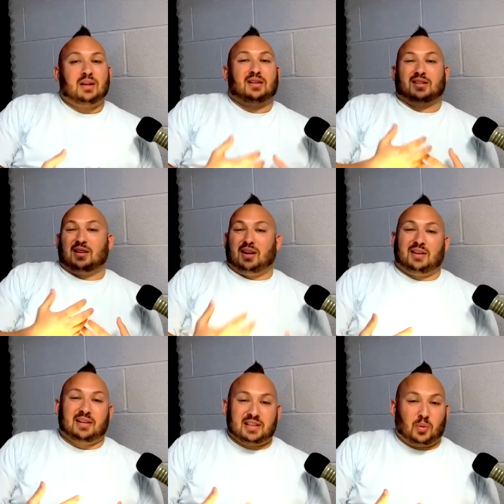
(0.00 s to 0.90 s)
Because a lot of
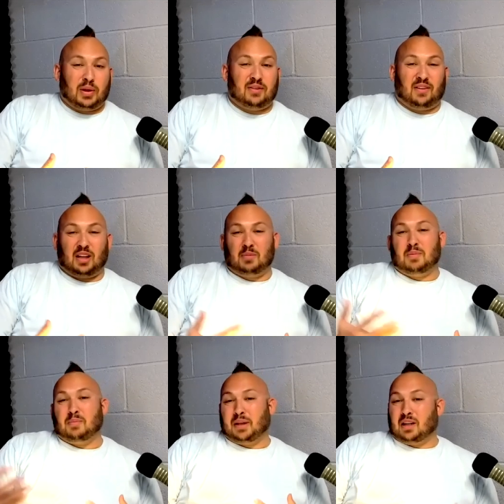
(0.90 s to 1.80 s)
things that we develop
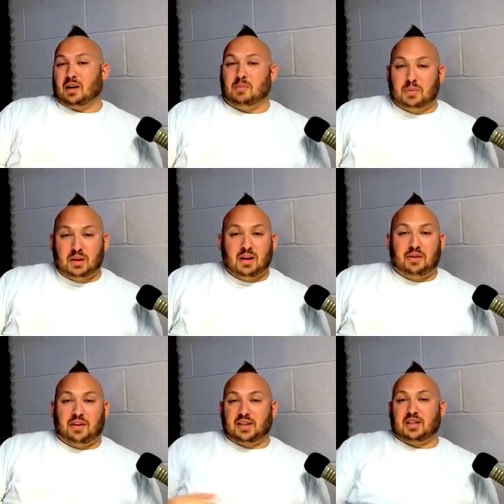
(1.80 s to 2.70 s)
become
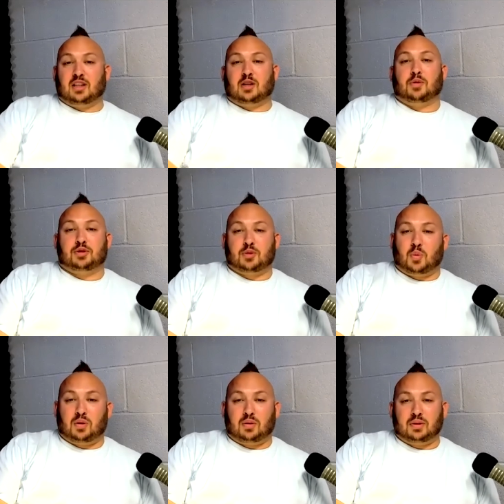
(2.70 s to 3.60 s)
things in the commercial
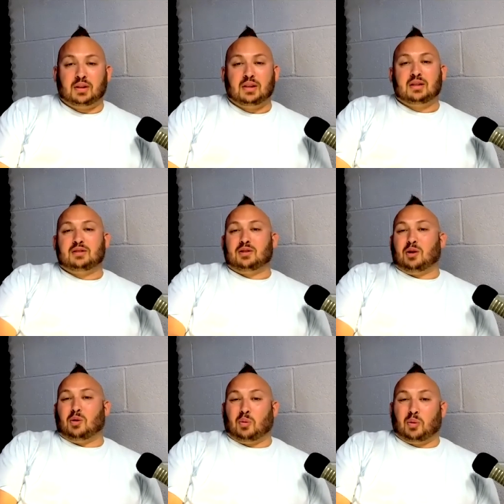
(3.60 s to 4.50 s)
world.
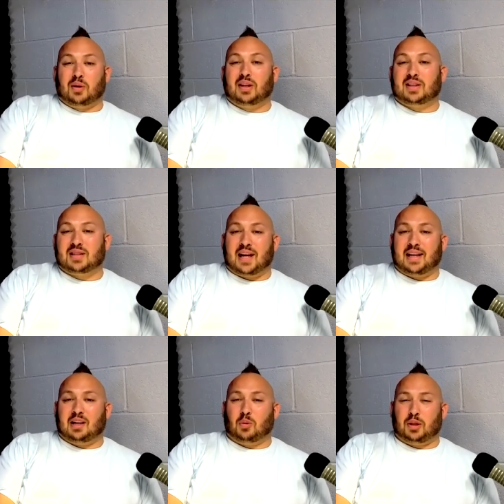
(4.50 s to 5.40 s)
So we're really excited to
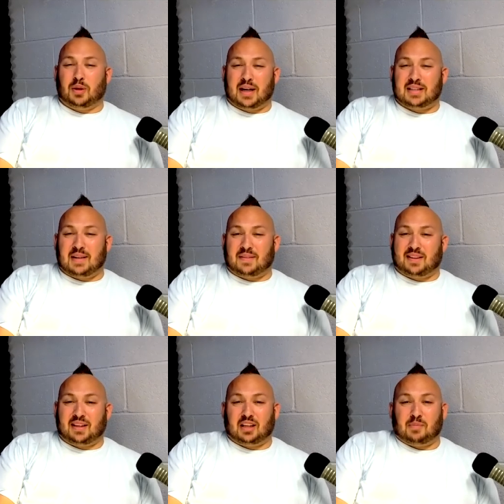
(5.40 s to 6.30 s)
hear what you guys have to
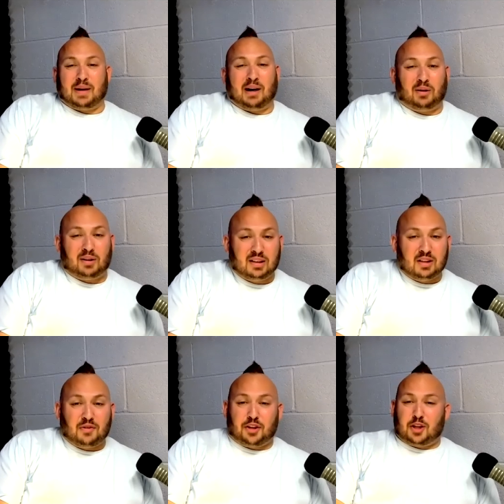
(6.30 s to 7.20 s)
think about
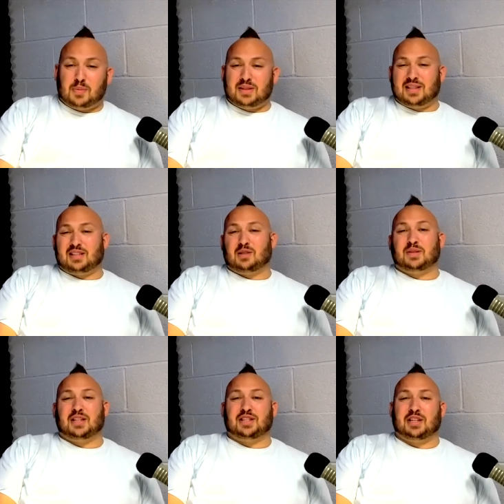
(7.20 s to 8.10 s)
the human systems
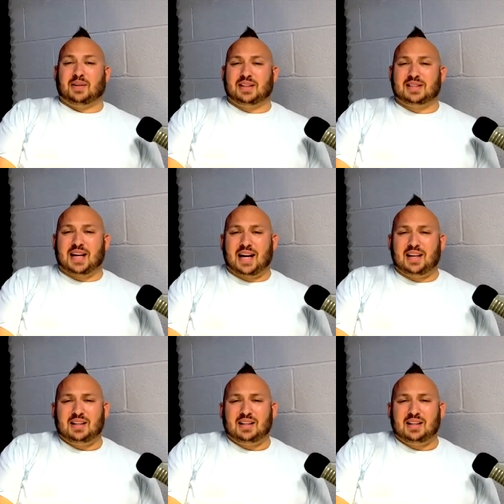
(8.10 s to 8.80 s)
engineering side,